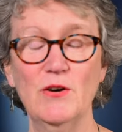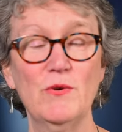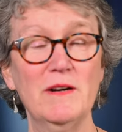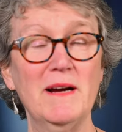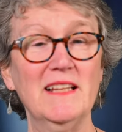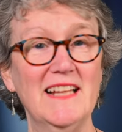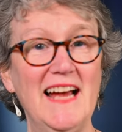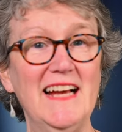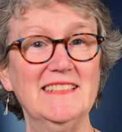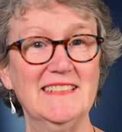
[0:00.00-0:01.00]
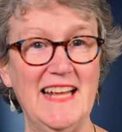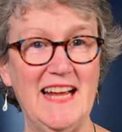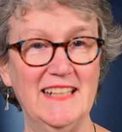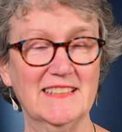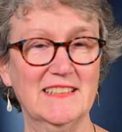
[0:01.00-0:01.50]
One of my last
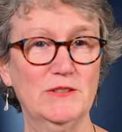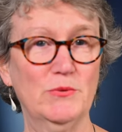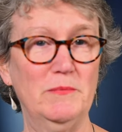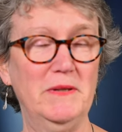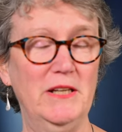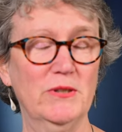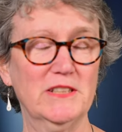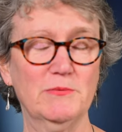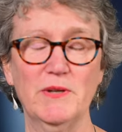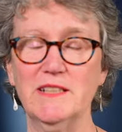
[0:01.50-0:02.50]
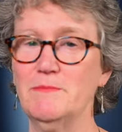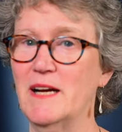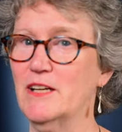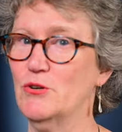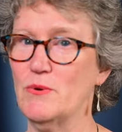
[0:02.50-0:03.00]
tasks would be to express
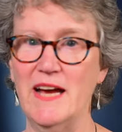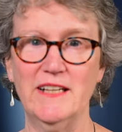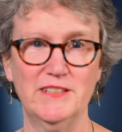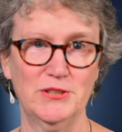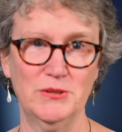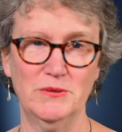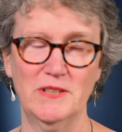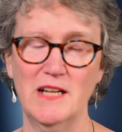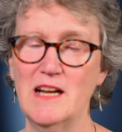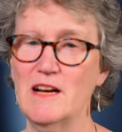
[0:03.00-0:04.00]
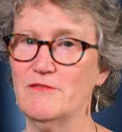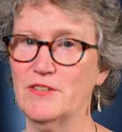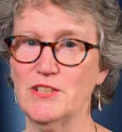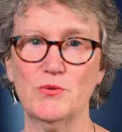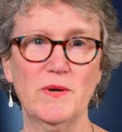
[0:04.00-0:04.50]
my gratitude for
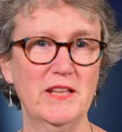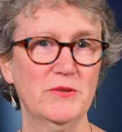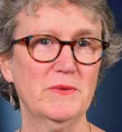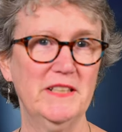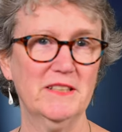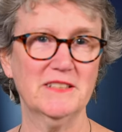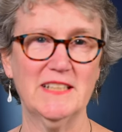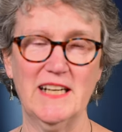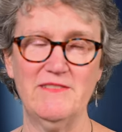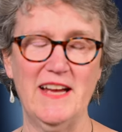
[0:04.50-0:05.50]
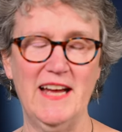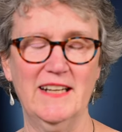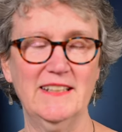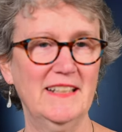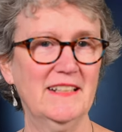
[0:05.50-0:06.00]
the 23 years that I've
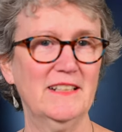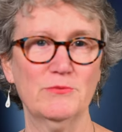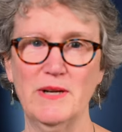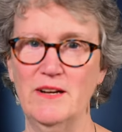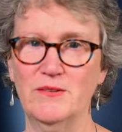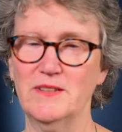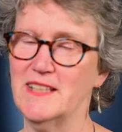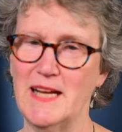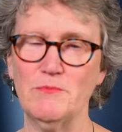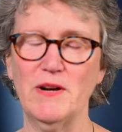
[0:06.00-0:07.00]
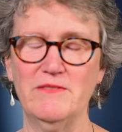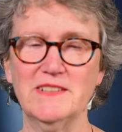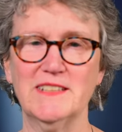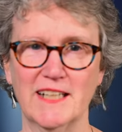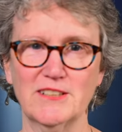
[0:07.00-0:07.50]
had in and around the
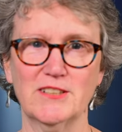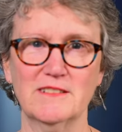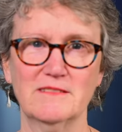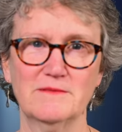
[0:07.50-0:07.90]
nonprofit sector.